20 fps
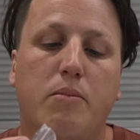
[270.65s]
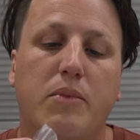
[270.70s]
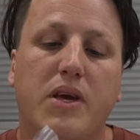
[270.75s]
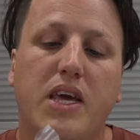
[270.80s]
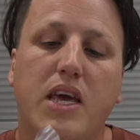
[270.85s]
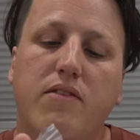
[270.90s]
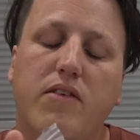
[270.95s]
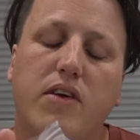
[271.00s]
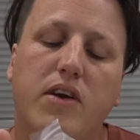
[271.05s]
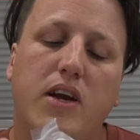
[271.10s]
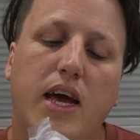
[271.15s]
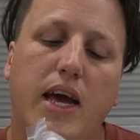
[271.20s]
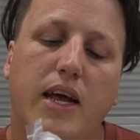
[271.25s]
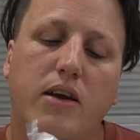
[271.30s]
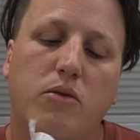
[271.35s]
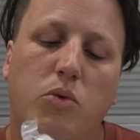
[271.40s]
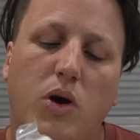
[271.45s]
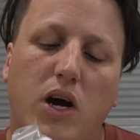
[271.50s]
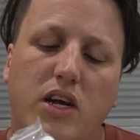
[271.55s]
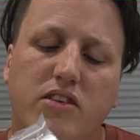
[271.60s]
Kevin
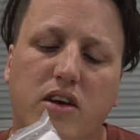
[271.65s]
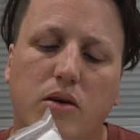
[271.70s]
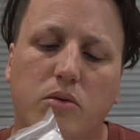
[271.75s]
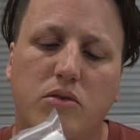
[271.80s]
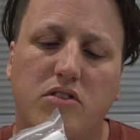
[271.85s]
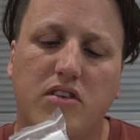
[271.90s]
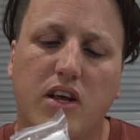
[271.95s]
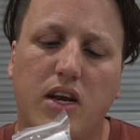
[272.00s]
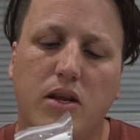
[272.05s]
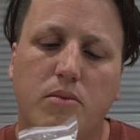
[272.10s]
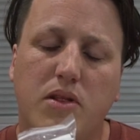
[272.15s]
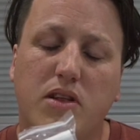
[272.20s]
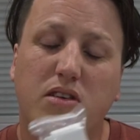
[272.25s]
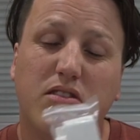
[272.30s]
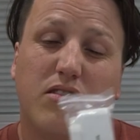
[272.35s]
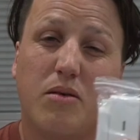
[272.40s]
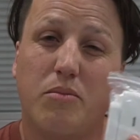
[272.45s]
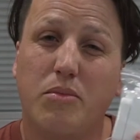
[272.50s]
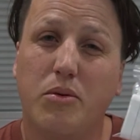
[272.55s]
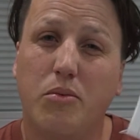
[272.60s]
at Witi was telling me that
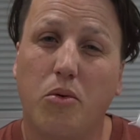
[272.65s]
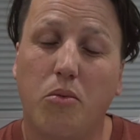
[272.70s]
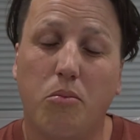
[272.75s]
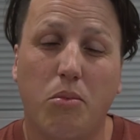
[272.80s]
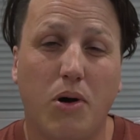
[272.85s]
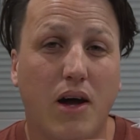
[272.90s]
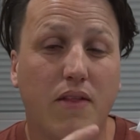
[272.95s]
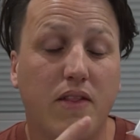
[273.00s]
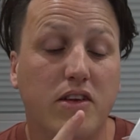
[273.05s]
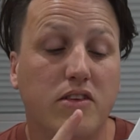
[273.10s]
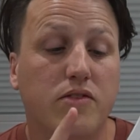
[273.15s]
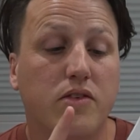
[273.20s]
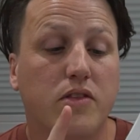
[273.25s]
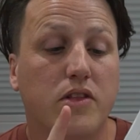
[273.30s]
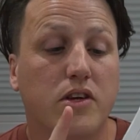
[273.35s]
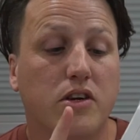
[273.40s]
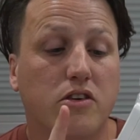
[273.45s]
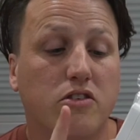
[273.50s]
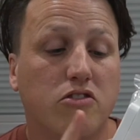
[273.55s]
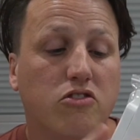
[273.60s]
some people buy these for
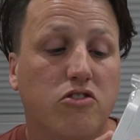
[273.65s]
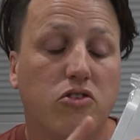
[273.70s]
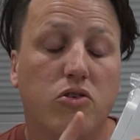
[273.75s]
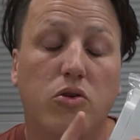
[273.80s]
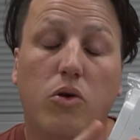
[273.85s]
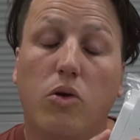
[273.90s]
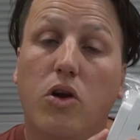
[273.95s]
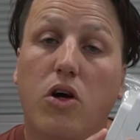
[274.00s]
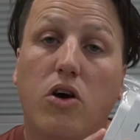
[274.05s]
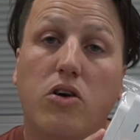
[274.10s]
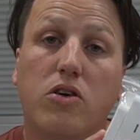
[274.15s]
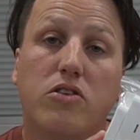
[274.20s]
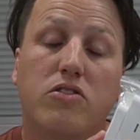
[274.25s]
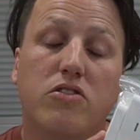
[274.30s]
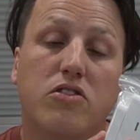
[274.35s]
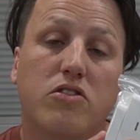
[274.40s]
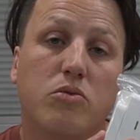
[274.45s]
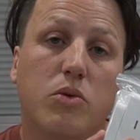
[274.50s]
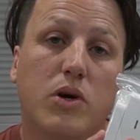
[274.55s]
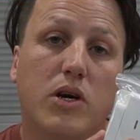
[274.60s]
their external lockers
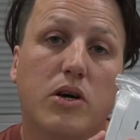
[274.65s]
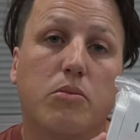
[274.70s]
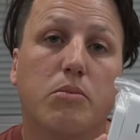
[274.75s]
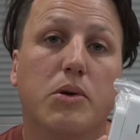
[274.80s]
as well,